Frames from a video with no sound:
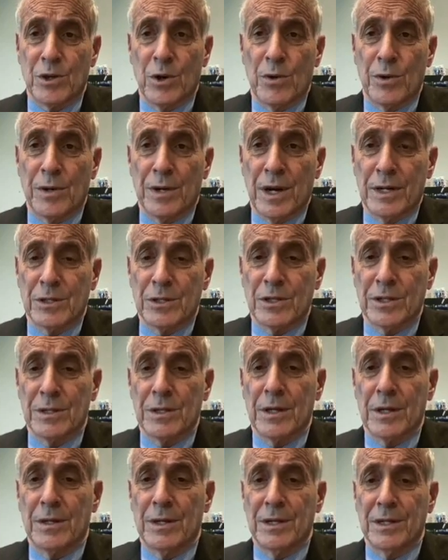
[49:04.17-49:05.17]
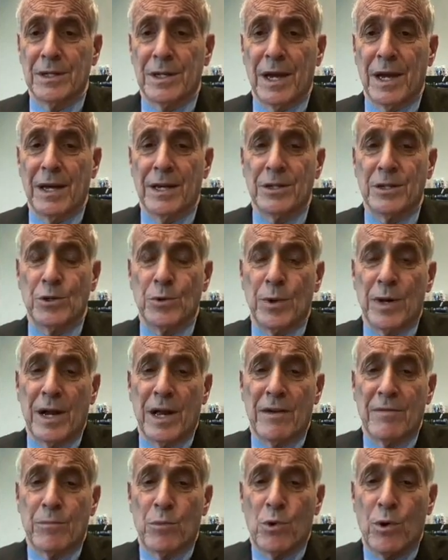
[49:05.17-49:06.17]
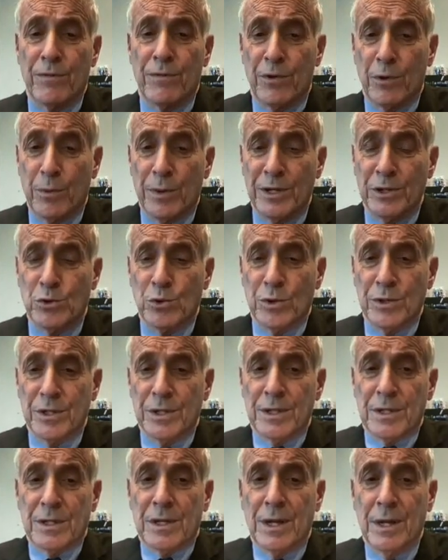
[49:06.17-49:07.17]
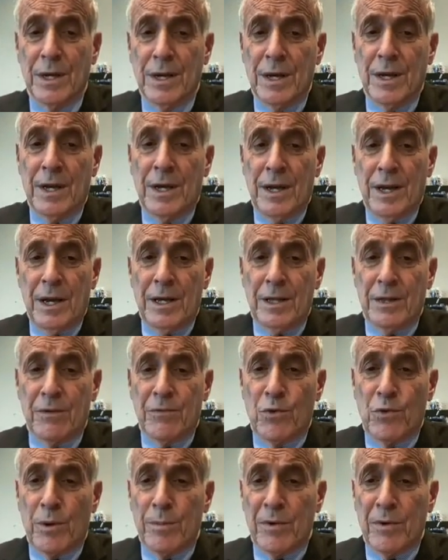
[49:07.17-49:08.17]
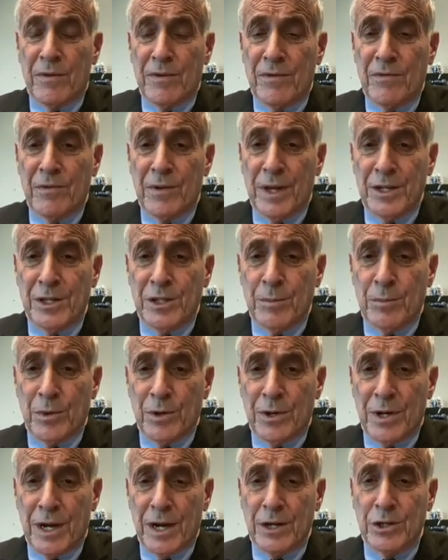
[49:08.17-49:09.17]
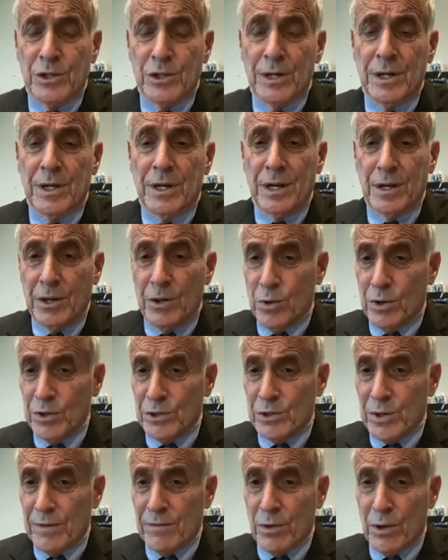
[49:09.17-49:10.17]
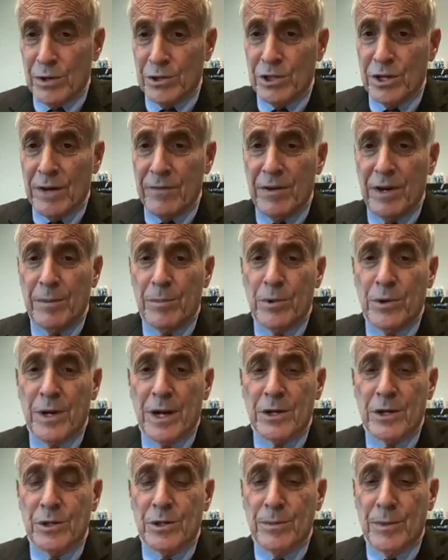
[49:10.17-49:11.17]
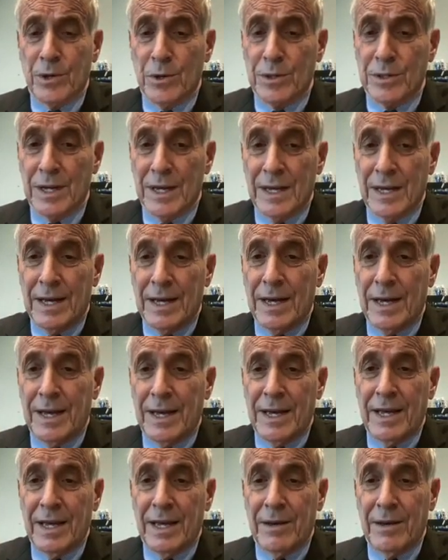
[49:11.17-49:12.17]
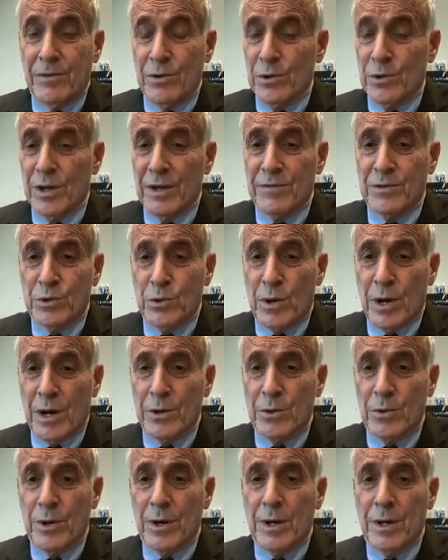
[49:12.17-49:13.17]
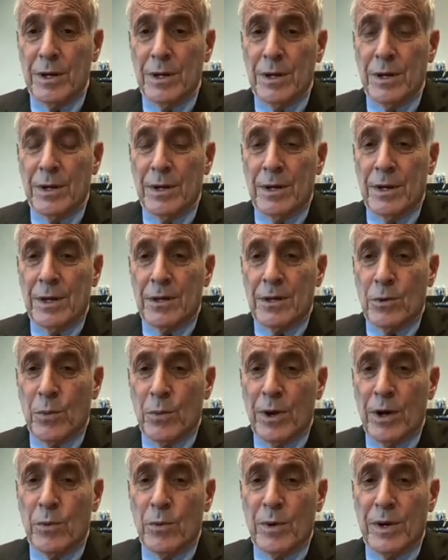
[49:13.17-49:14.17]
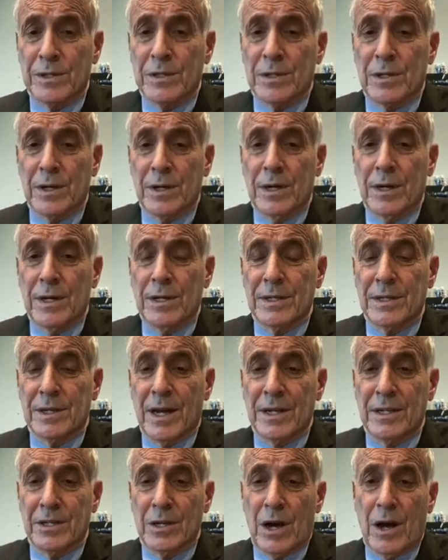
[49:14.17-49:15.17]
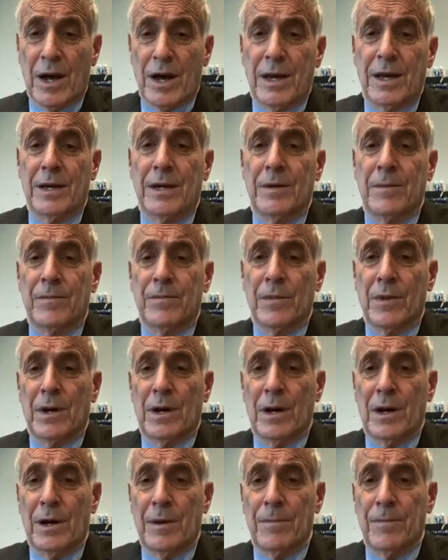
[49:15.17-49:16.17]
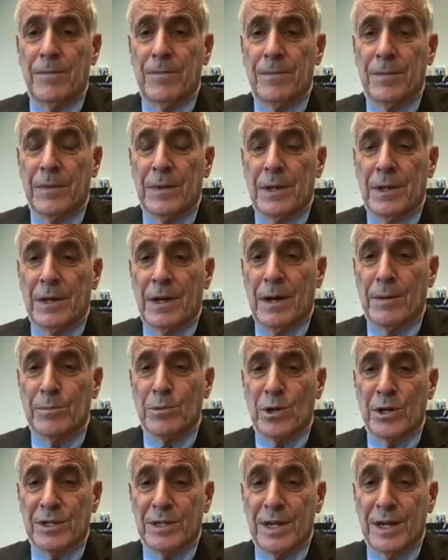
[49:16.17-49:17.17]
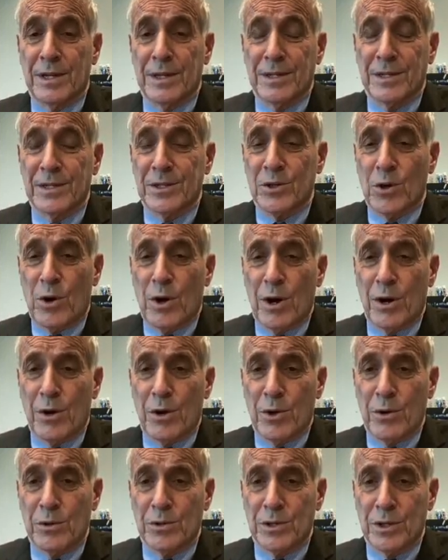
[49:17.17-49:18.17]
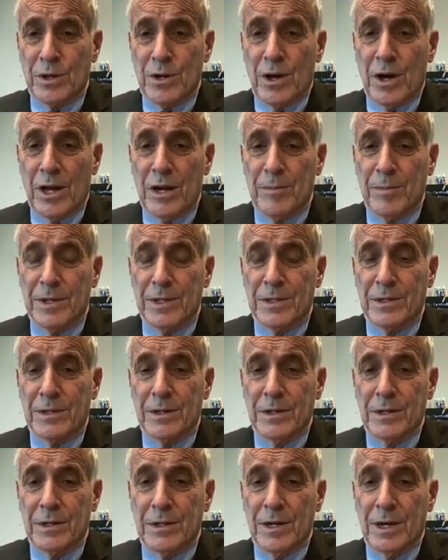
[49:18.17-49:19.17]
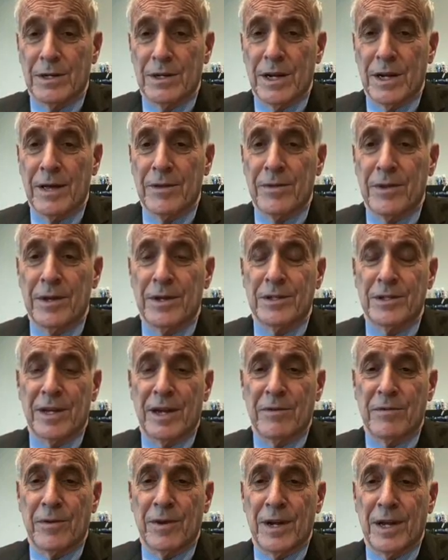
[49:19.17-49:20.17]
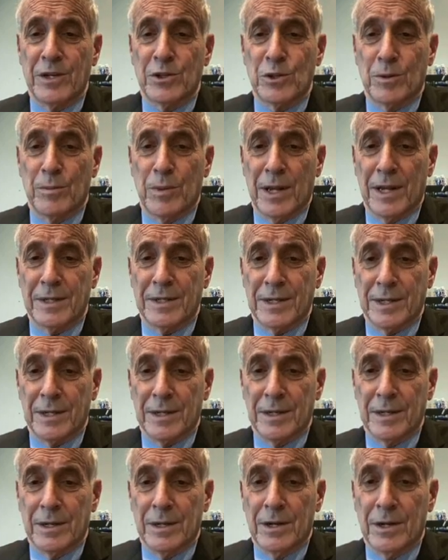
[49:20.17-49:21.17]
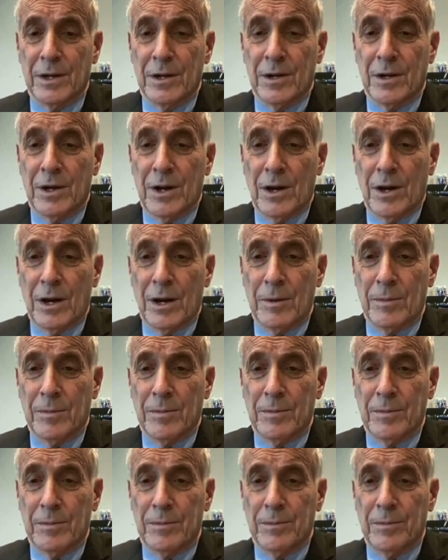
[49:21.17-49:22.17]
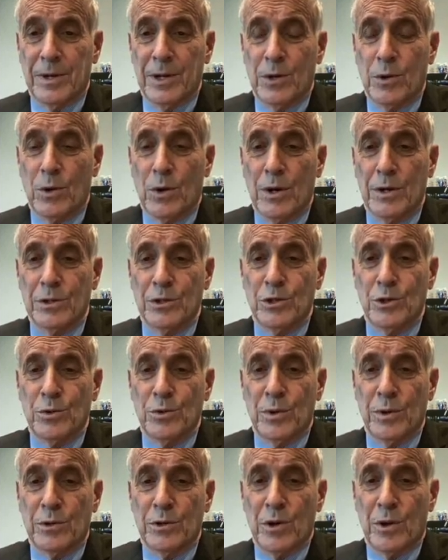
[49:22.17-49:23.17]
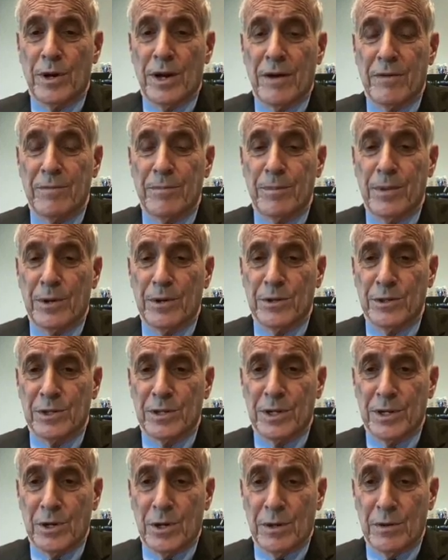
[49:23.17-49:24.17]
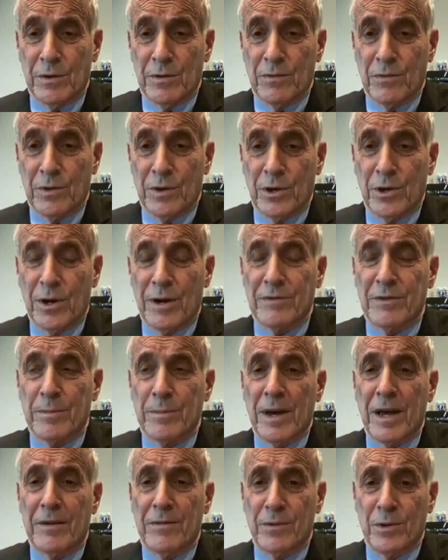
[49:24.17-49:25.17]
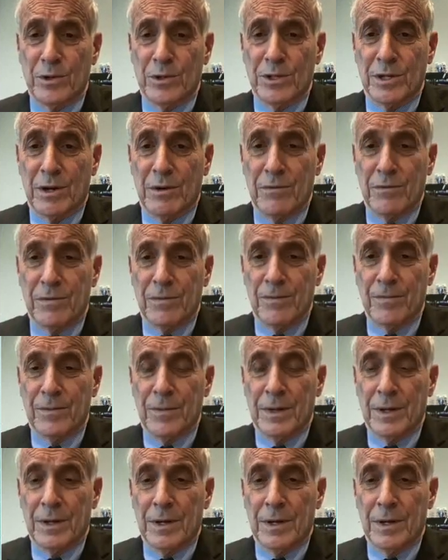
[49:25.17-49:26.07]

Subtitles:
is going nuts these days, you want to have more of your resources in the form of inflation protection. And you also have longevity protection, because if you live to 100, the real risk is not dying. I'm going to say this as a hard-nosed economist. Death is a financial blessing because you don't have bills that you don't have to pay for yourself.